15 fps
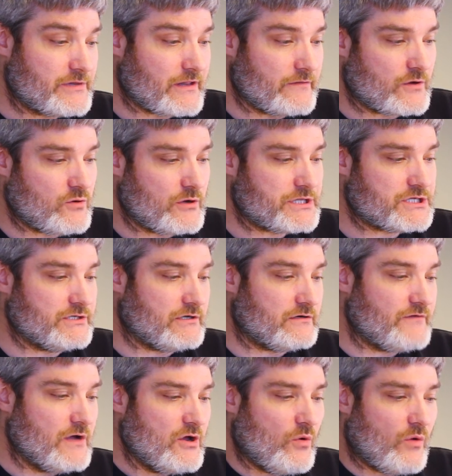to the question
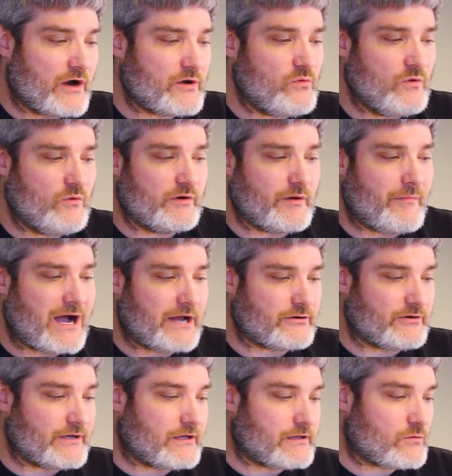of why do we want to
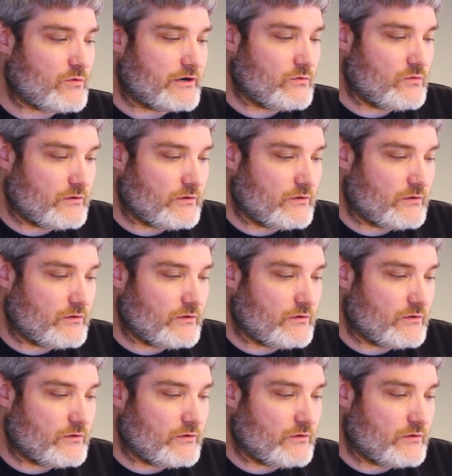modernize? Why do we